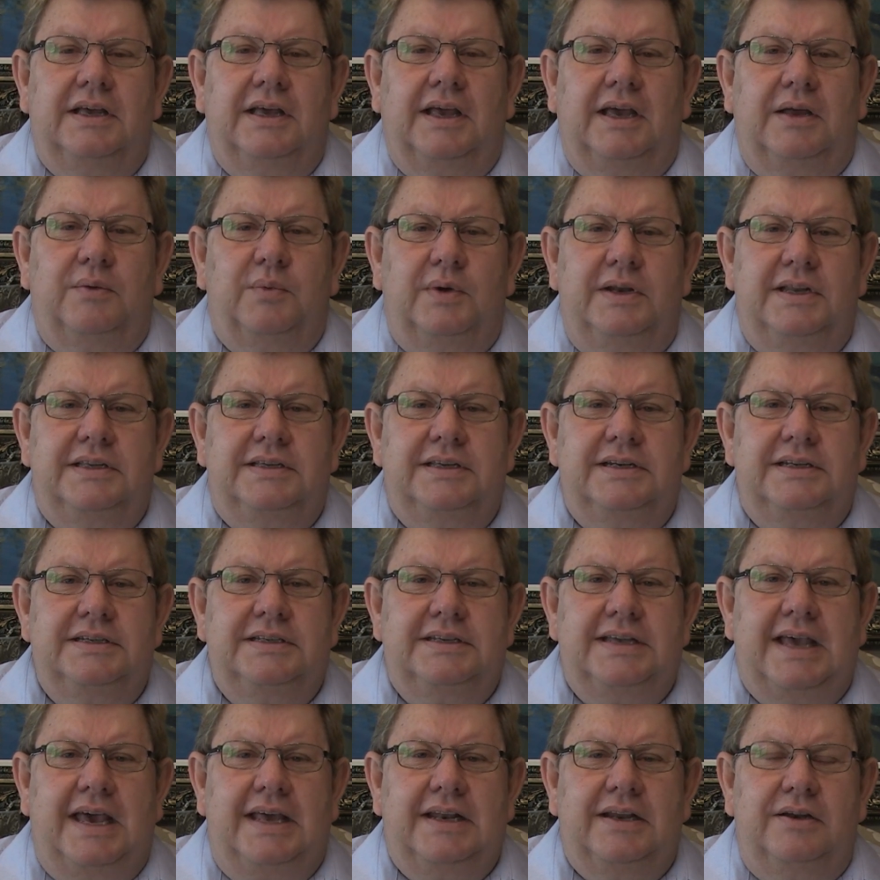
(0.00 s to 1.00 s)
And what he did
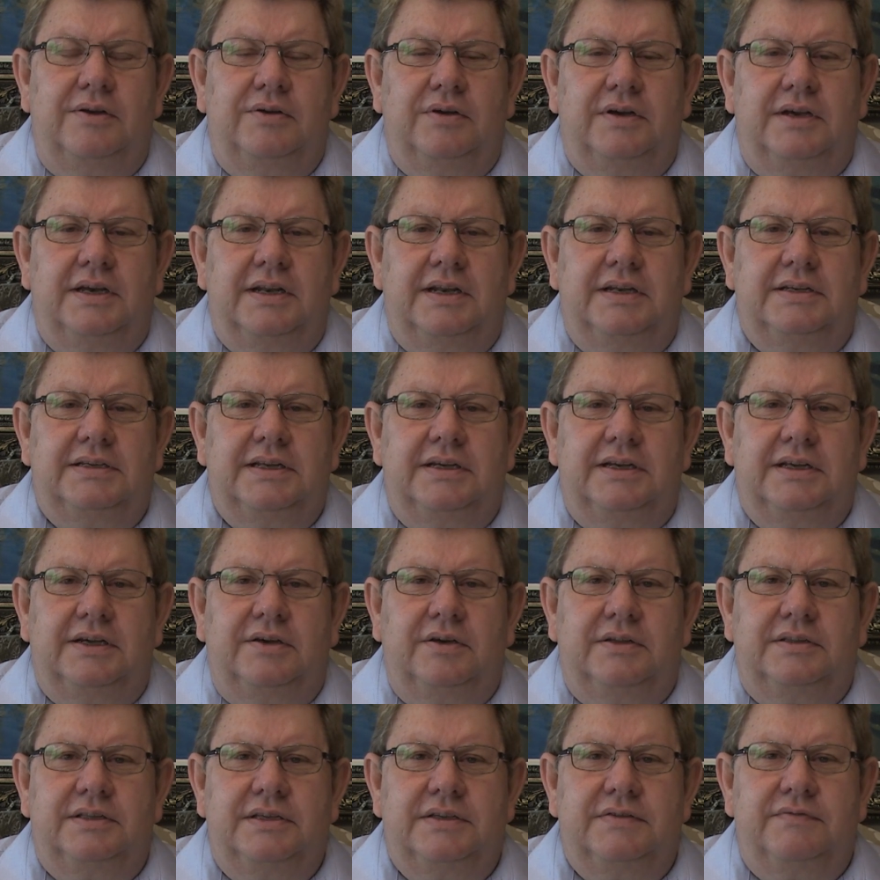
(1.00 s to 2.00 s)
is he had a look at it and he
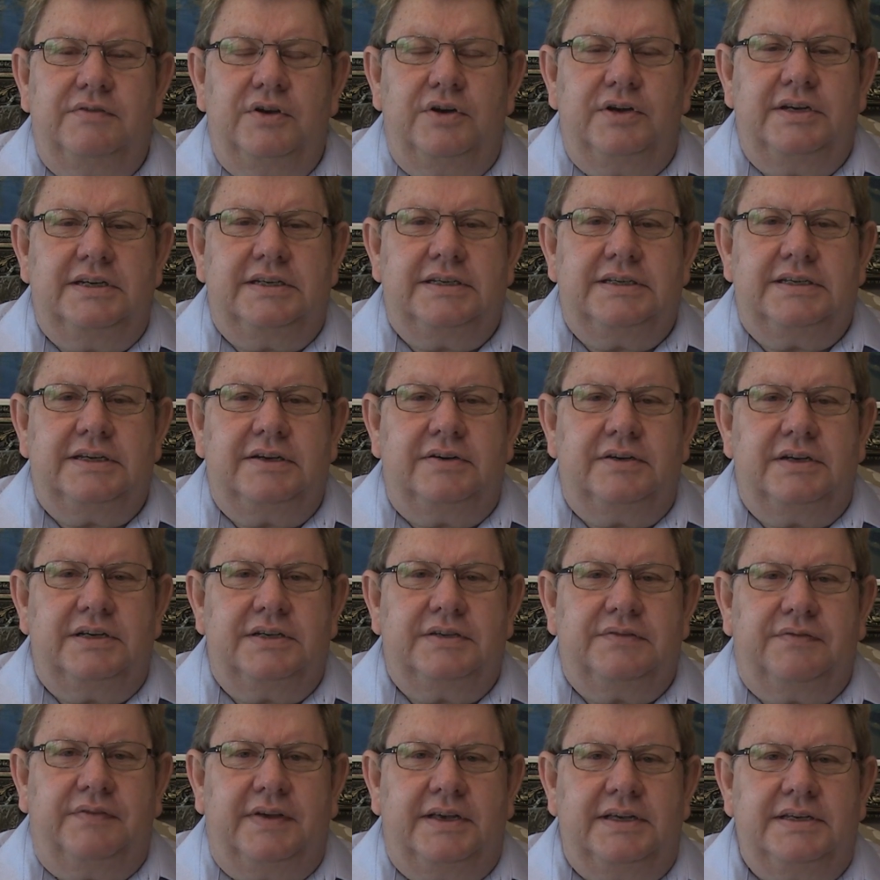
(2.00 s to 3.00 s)
got this very
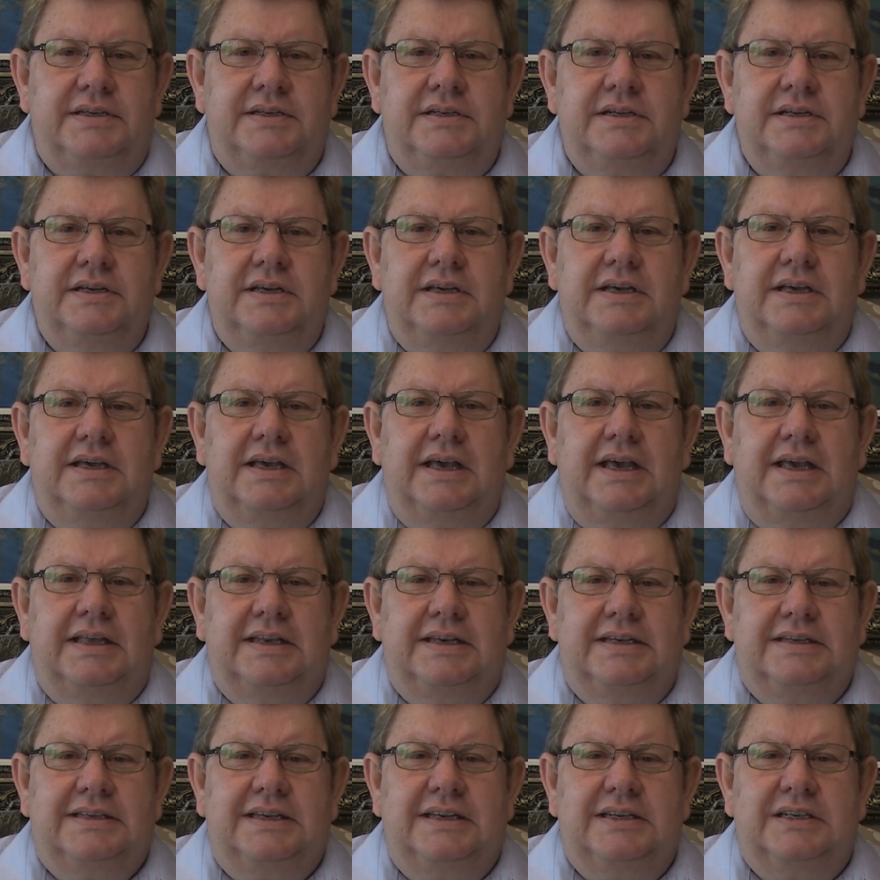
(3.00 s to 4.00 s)
serious face.
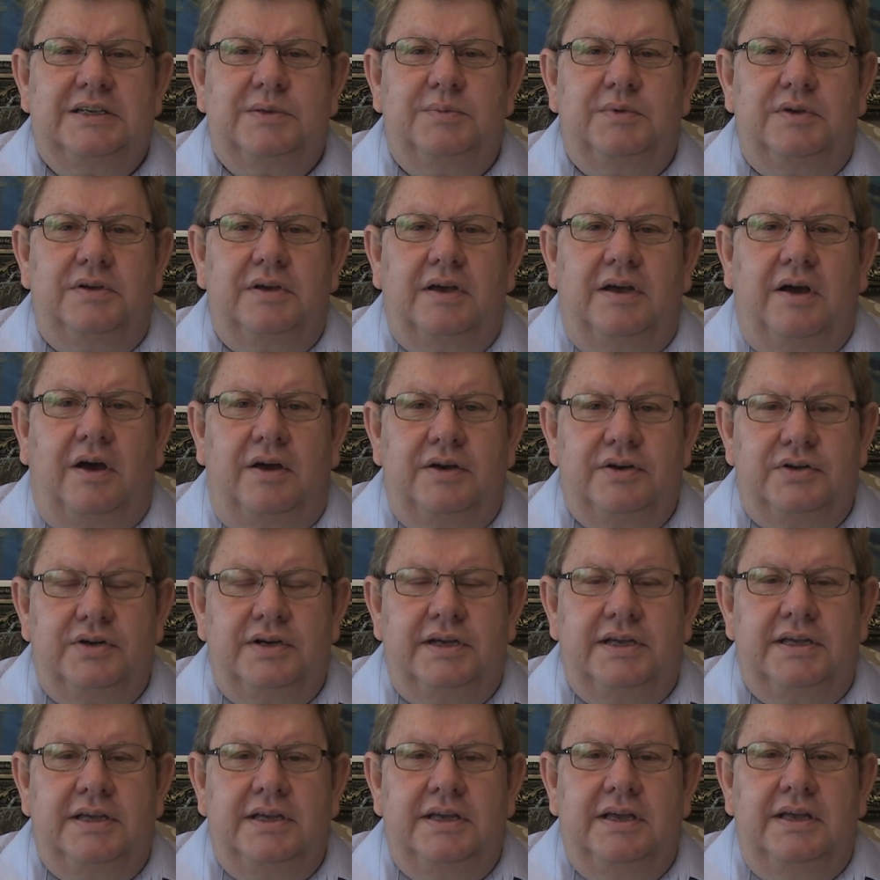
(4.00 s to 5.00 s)
And he said to me,
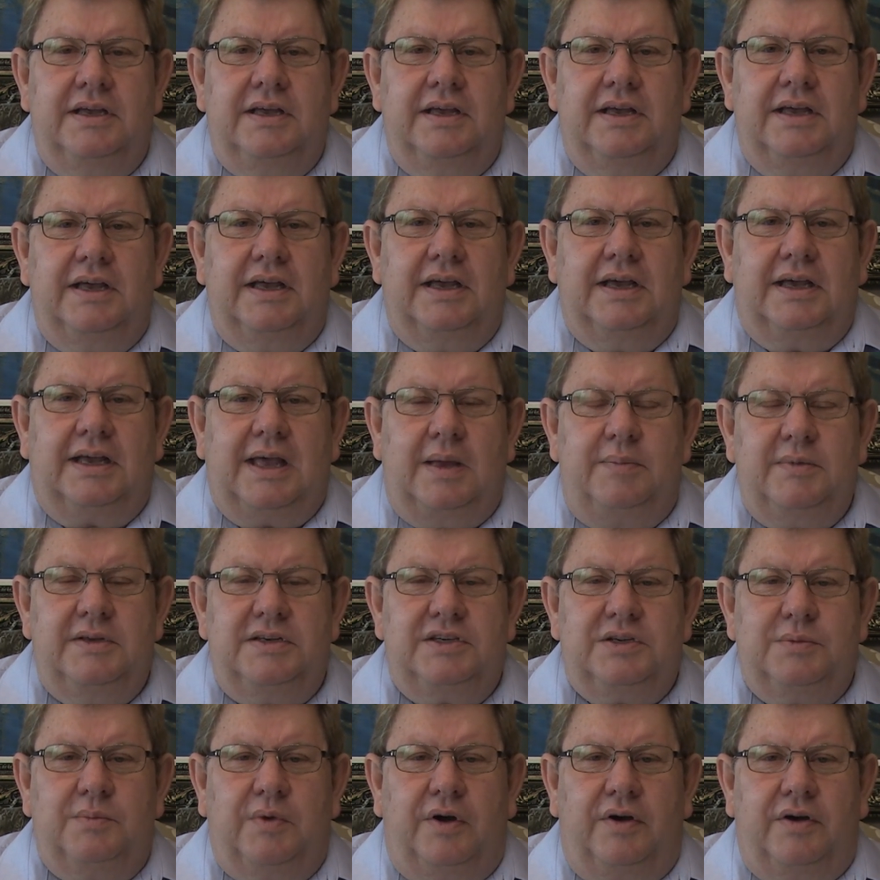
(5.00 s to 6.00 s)
"Andre, come
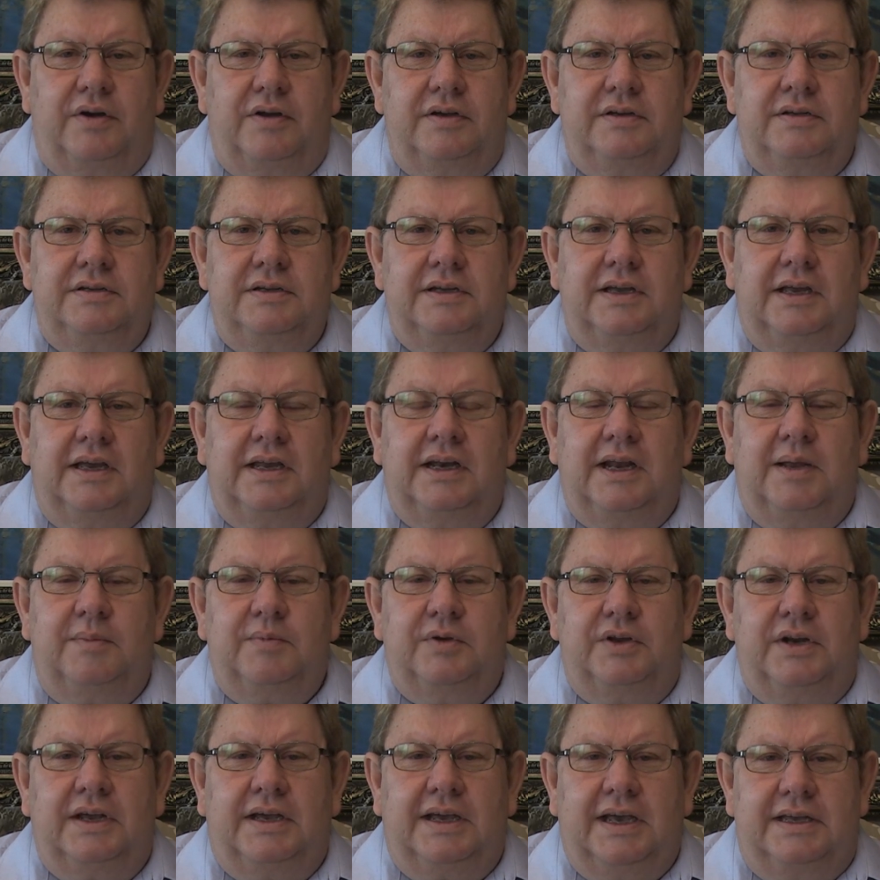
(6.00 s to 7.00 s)
in tomorrow and I'm
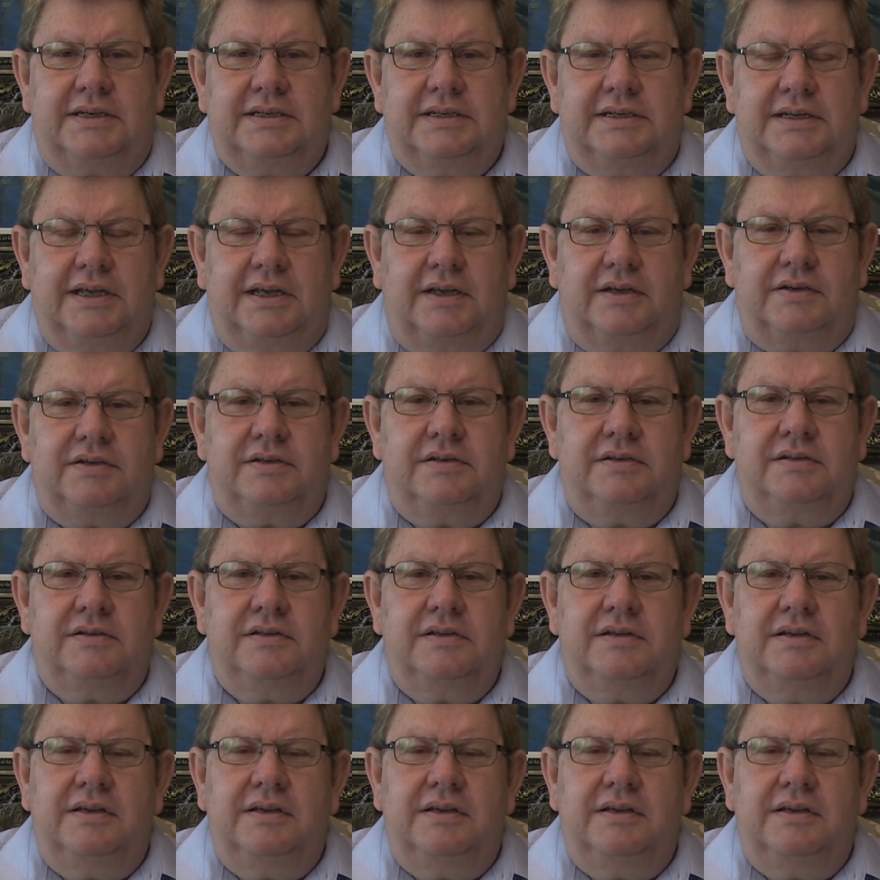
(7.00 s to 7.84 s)
going to cut it out."